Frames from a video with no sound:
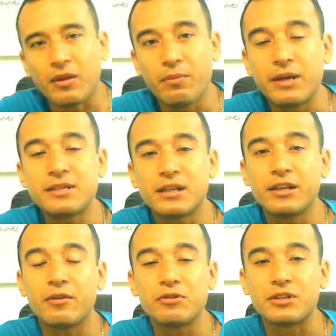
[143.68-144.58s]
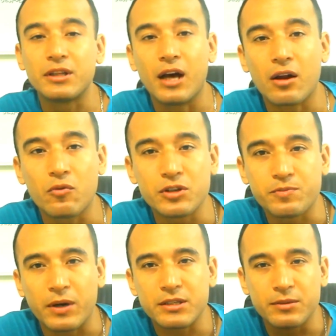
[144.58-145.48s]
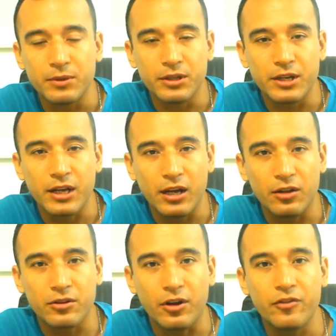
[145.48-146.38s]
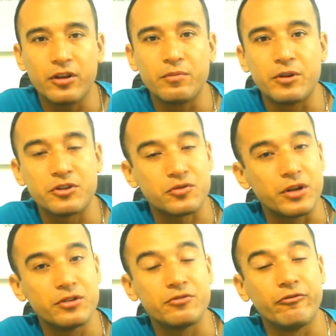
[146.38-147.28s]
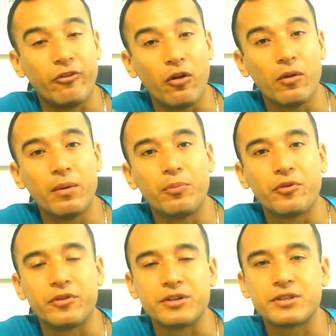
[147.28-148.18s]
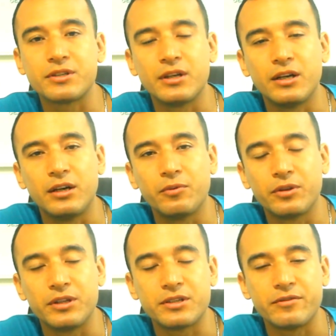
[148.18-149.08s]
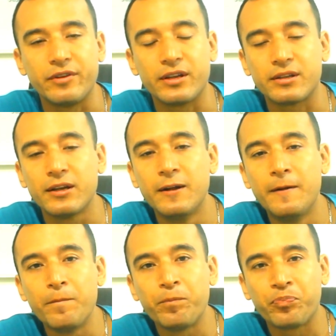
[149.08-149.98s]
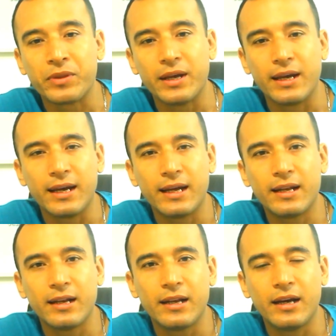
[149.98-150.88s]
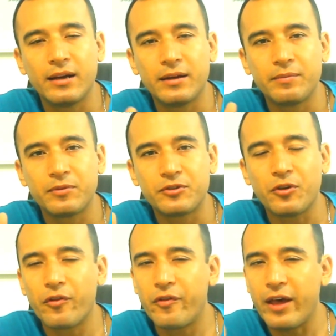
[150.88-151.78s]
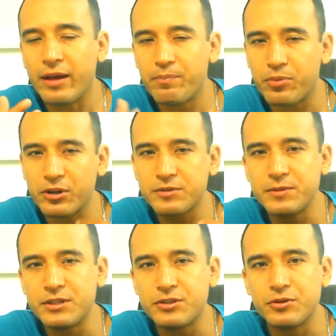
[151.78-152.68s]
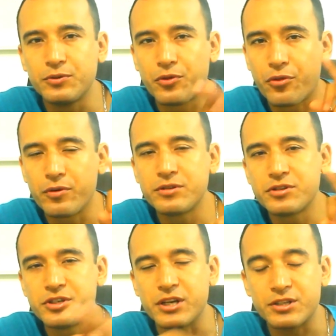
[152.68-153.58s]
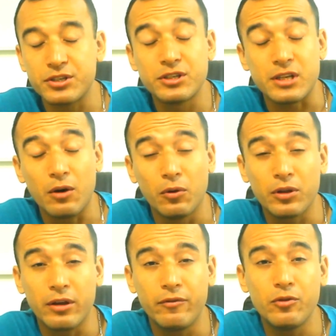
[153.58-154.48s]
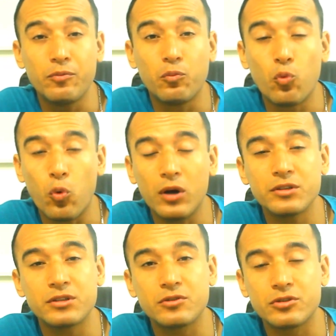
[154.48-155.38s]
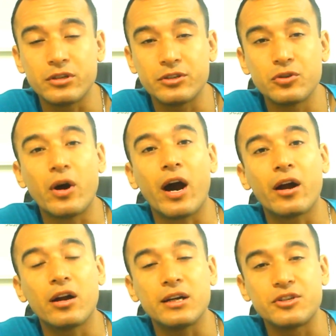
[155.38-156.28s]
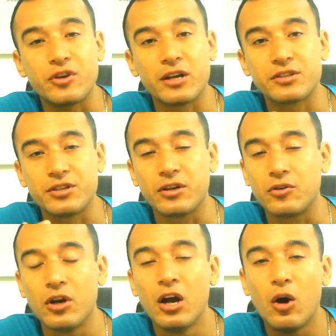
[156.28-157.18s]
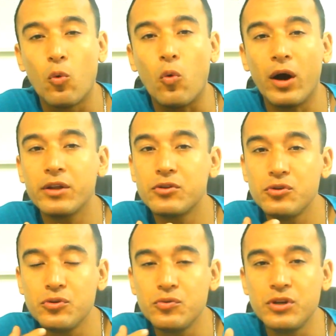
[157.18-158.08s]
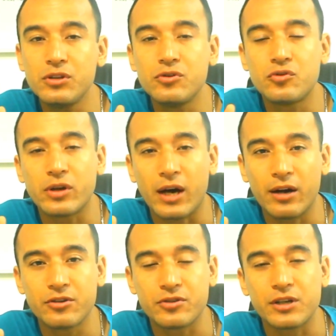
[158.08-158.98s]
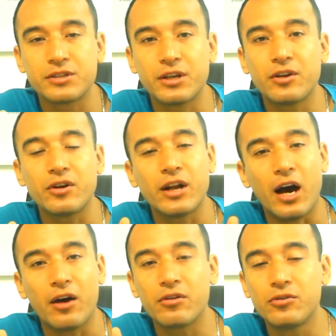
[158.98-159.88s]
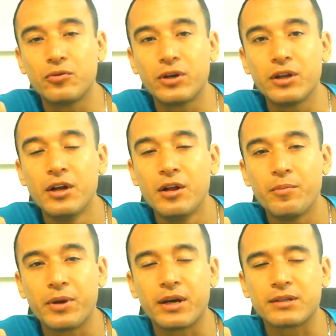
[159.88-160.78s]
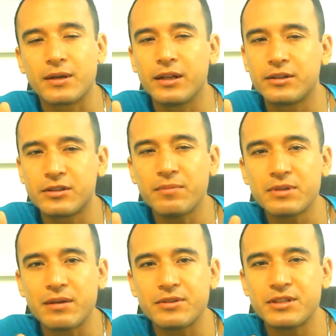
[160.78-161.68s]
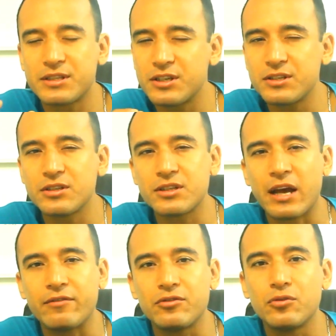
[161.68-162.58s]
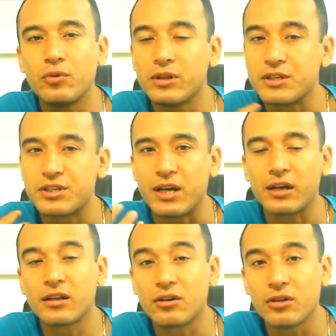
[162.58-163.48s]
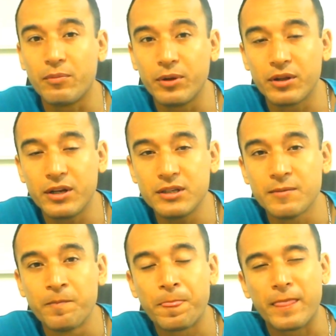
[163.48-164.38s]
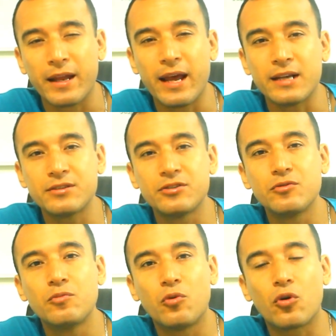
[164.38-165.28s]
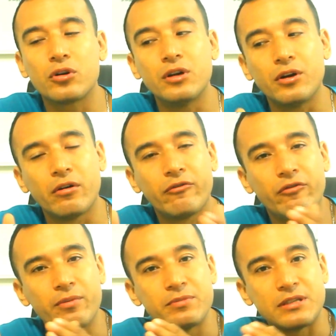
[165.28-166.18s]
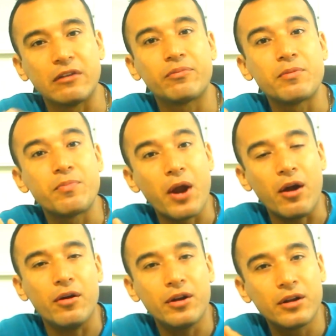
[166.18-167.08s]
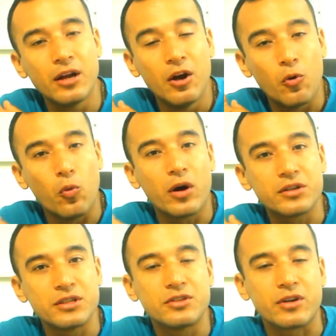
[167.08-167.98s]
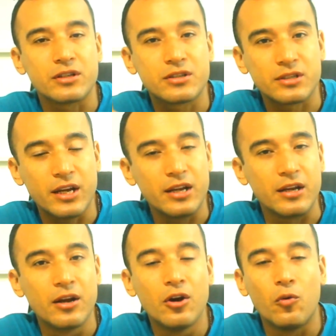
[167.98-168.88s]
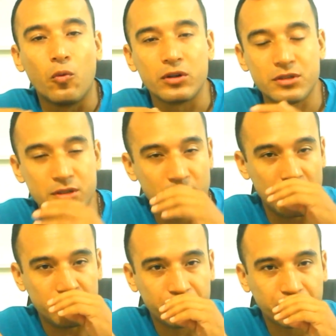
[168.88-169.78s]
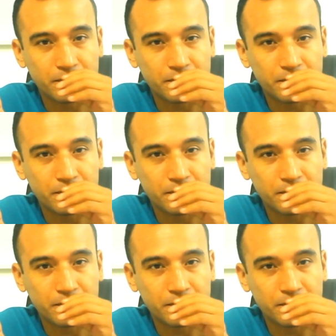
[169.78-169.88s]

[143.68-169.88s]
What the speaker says: basically there was a lot of responsibility held on the administrator to follow up with this event. And so that brings me to 3 suggestions I will give you. Once to hire a translator. Why do you need to hire a translator and how to do it? Because sometimes it just doesn't have to do with his technical abilities. It has to do more of himself preparing. What is he translating? What's the